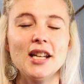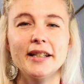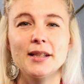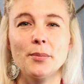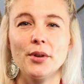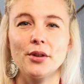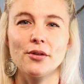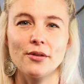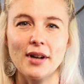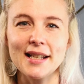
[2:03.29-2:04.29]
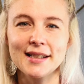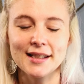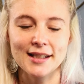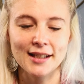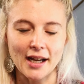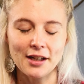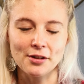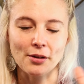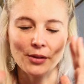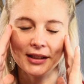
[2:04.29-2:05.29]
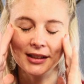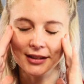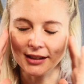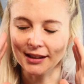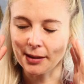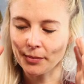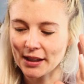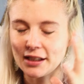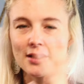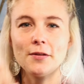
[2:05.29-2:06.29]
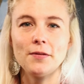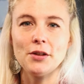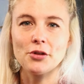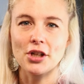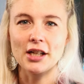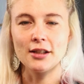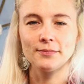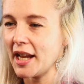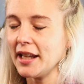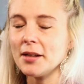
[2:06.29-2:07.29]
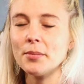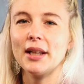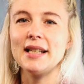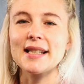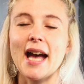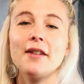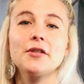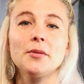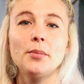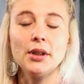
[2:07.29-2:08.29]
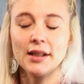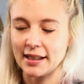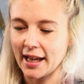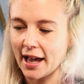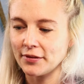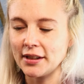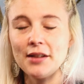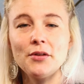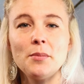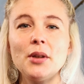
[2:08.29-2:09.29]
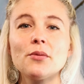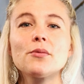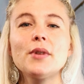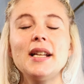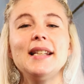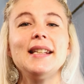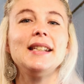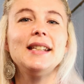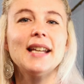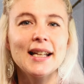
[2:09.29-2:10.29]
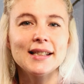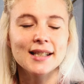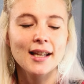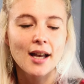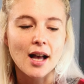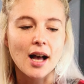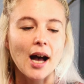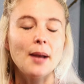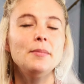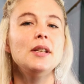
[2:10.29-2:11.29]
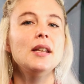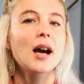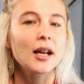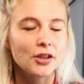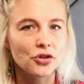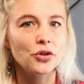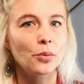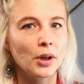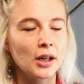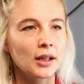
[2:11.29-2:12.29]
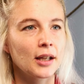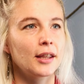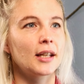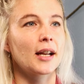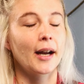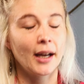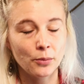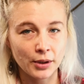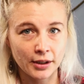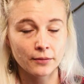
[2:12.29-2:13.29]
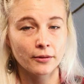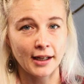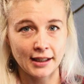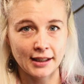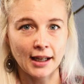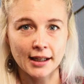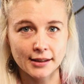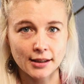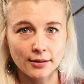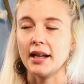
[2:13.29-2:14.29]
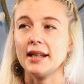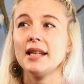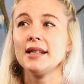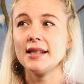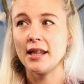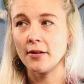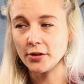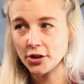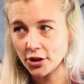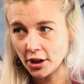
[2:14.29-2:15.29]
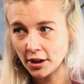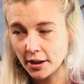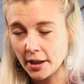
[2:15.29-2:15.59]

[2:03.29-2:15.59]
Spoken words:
has progressed, I don't know, that little glimpse into the future, taking place after books that haven't even been written yet, I'm not sure that I would have read it yet. I can't say that for sure